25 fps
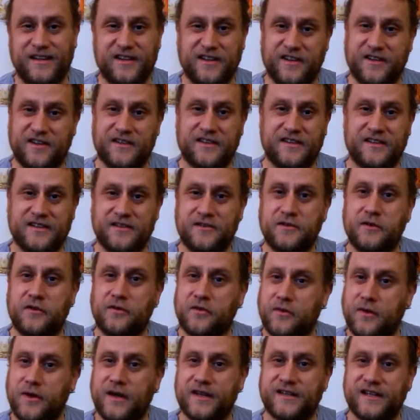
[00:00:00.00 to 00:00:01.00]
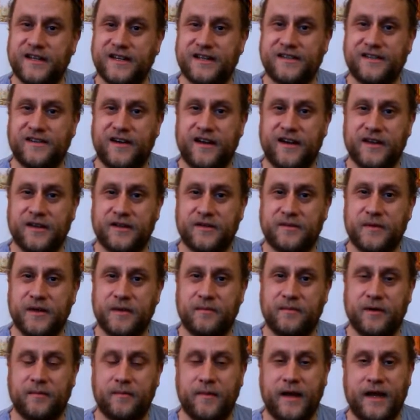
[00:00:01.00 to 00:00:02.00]
It's not quite as exciting as
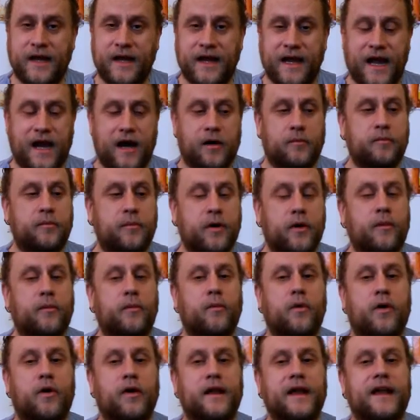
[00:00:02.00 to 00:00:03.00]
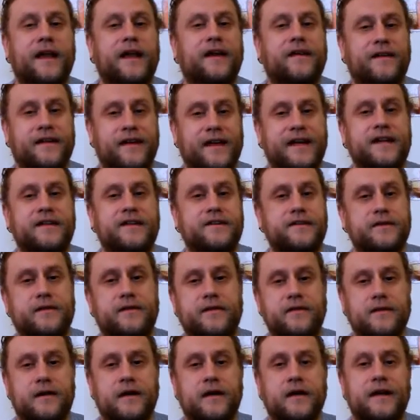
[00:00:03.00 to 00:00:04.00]
people are making out, but what it can lead
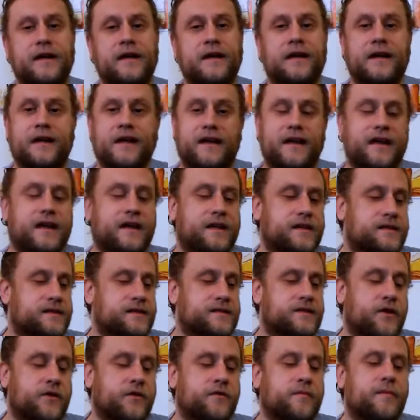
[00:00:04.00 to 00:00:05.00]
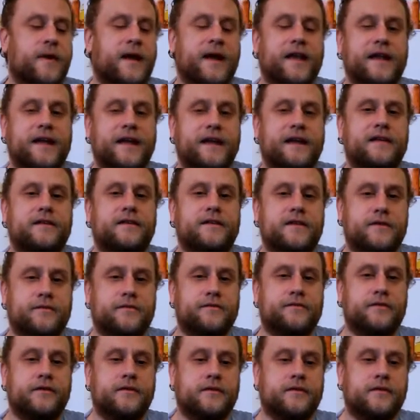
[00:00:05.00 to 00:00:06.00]
to is so many
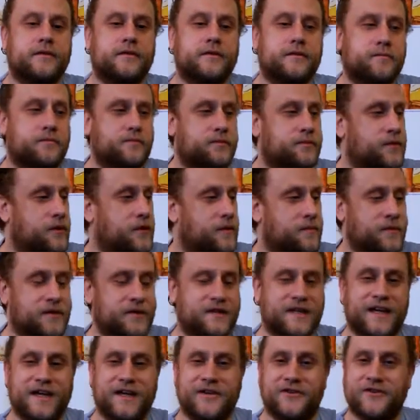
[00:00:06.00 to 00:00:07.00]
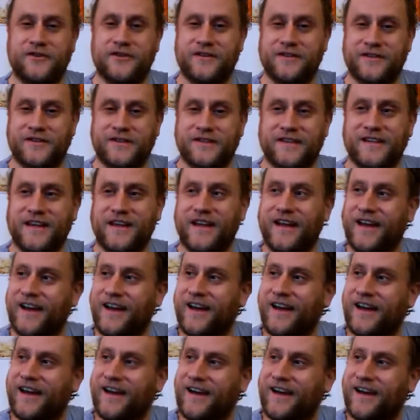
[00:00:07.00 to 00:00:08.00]
different permutations.
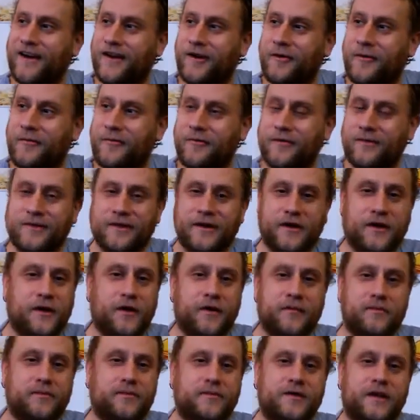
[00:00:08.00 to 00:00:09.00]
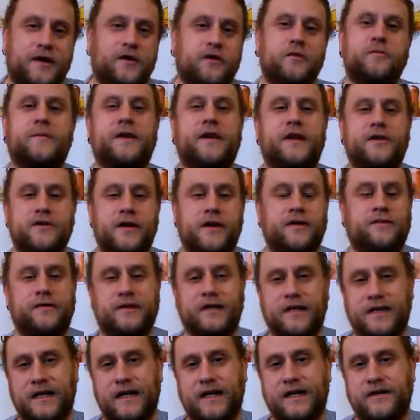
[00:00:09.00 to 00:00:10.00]
There could be a
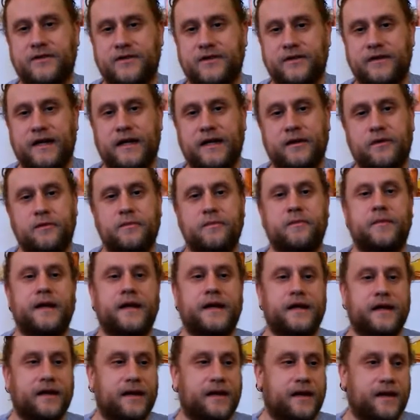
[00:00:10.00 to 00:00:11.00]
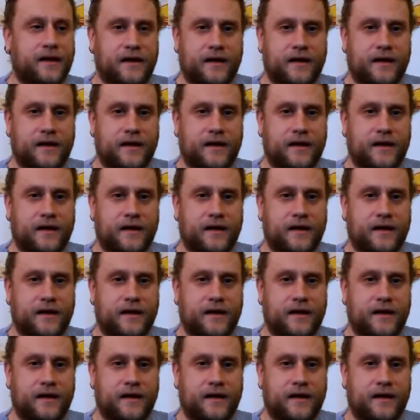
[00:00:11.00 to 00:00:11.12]
general election, there could be,